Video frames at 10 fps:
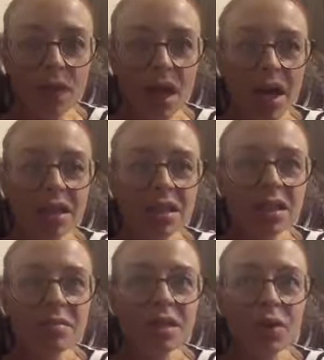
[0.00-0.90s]
And it
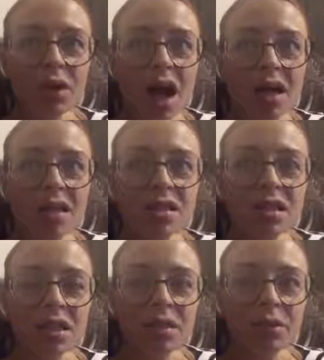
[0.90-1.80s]
seems that we're
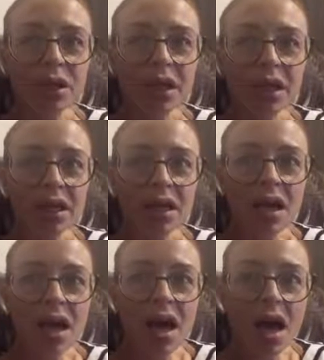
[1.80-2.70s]
constantly putting
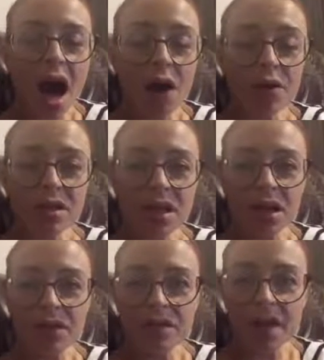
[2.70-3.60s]

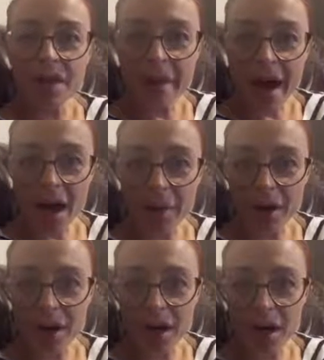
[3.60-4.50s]
ourselves on the back
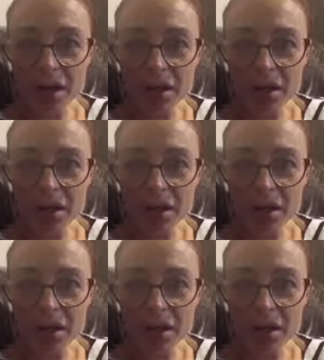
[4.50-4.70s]
burner